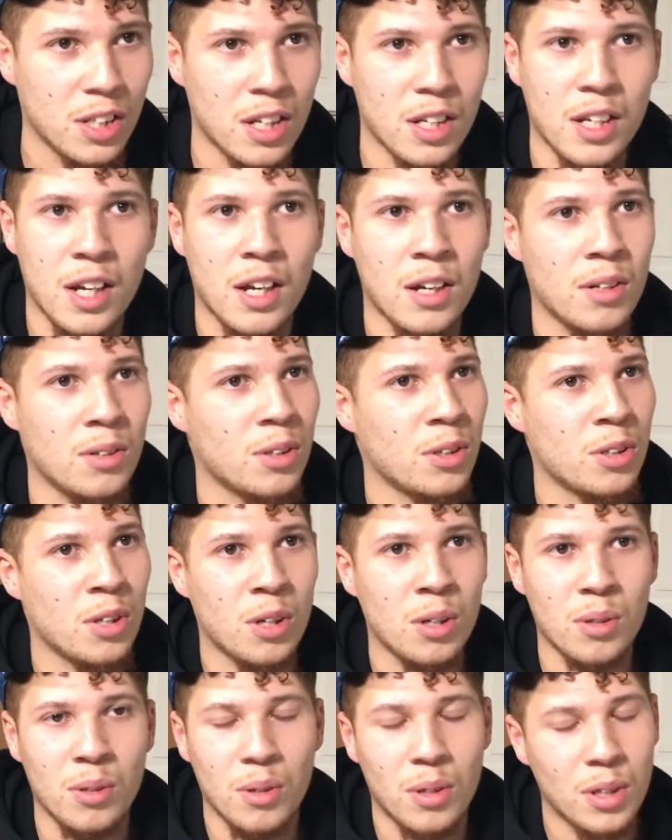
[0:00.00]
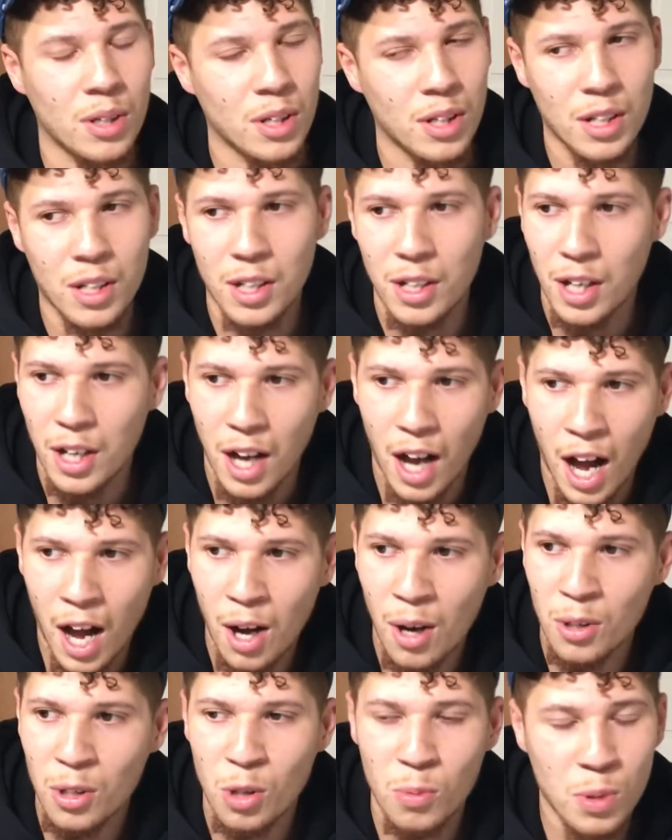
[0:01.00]
and now, I
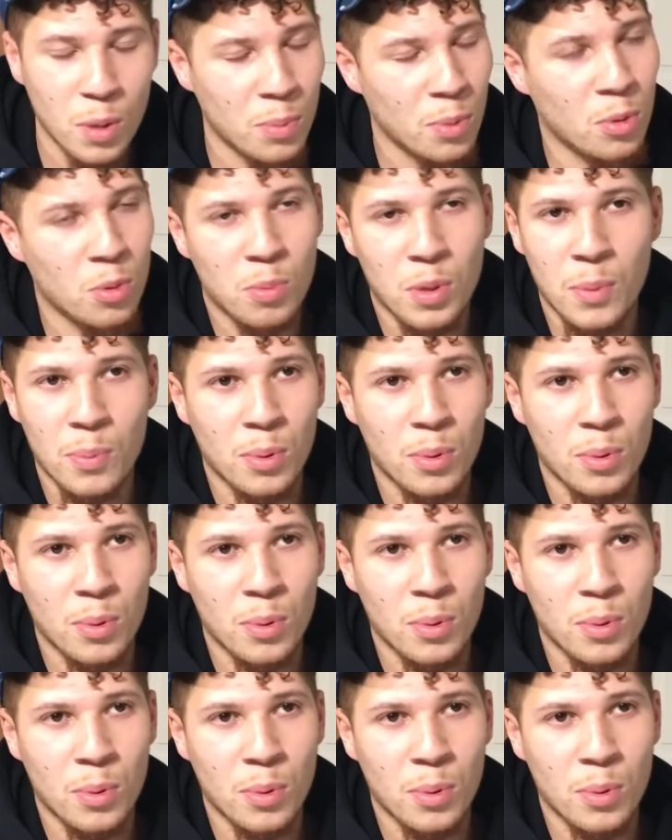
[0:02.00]
don't know, people